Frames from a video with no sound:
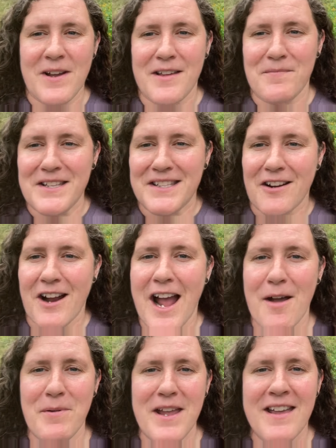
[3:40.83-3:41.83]
That means they are
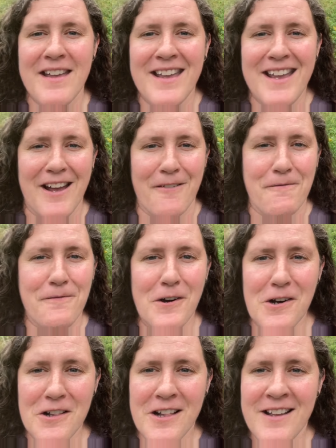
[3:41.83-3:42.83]
happy and
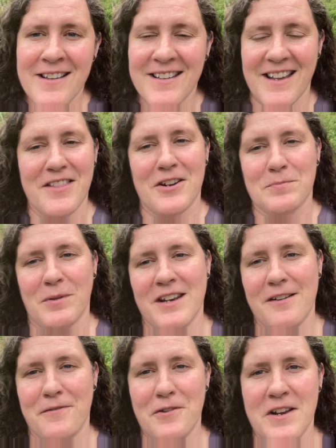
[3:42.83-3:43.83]
full, and there's
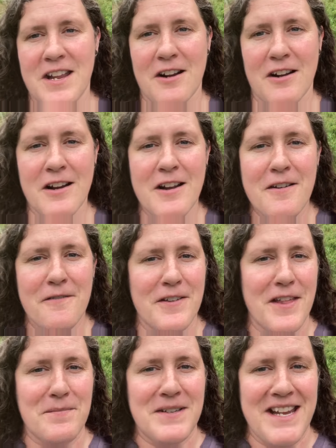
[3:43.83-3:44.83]
plenty of food here for
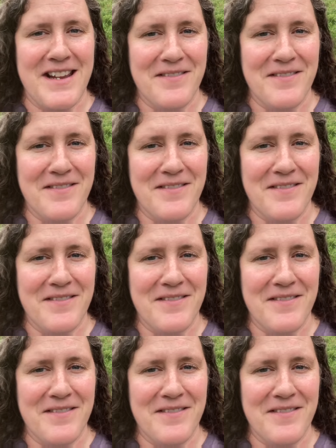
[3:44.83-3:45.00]
them to eat.